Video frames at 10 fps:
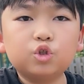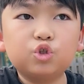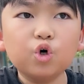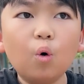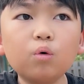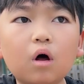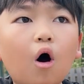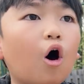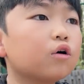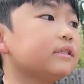
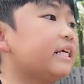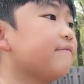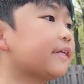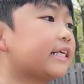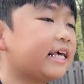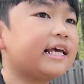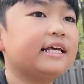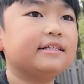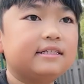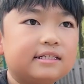aren't even
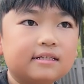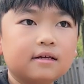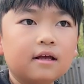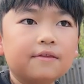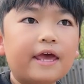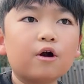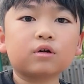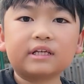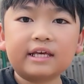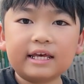kids. They
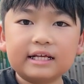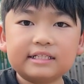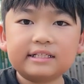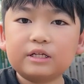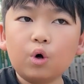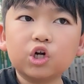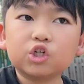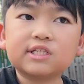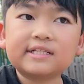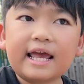aren't kids. They don't
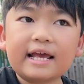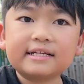understand